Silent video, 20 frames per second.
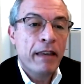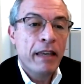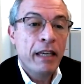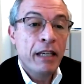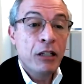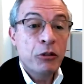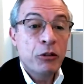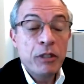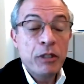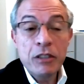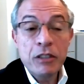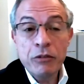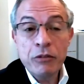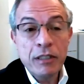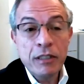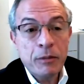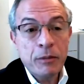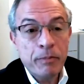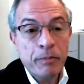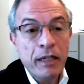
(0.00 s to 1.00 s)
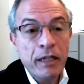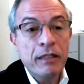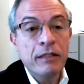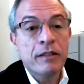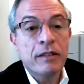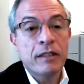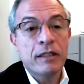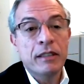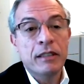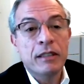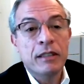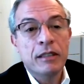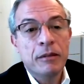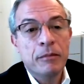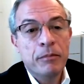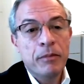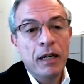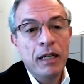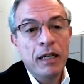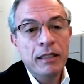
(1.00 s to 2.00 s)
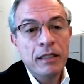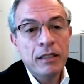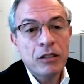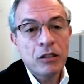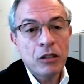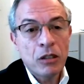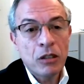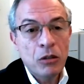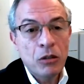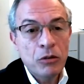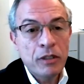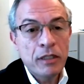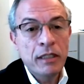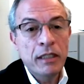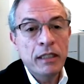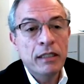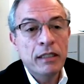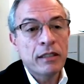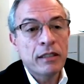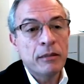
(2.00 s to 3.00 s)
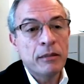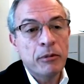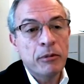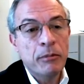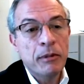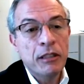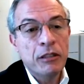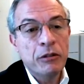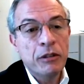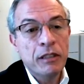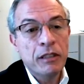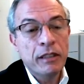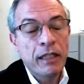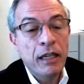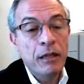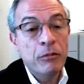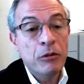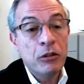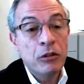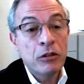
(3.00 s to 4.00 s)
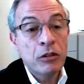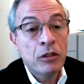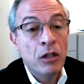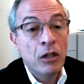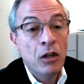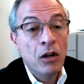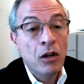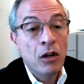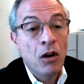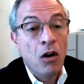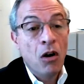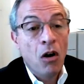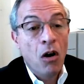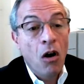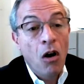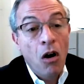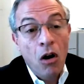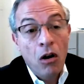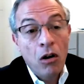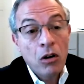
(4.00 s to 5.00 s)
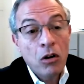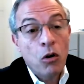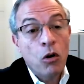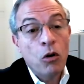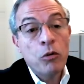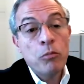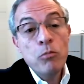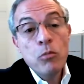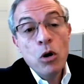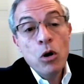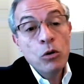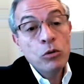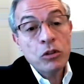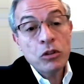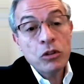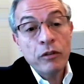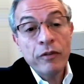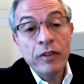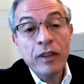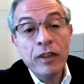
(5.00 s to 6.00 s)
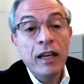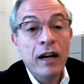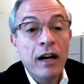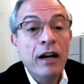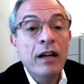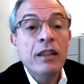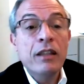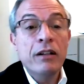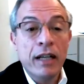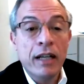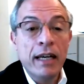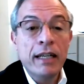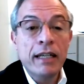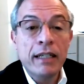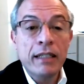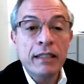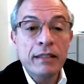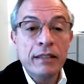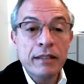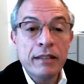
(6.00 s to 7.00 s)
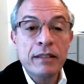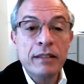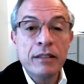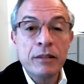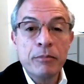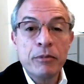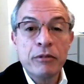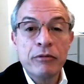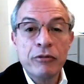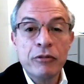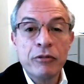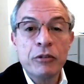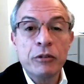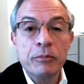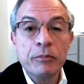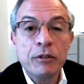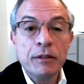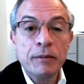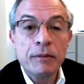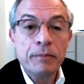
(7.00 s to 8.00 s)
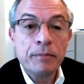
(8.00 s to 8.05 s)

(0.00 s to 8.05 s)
Increased transparency by disclosing in supplementary tables all or most of the other analyses performed.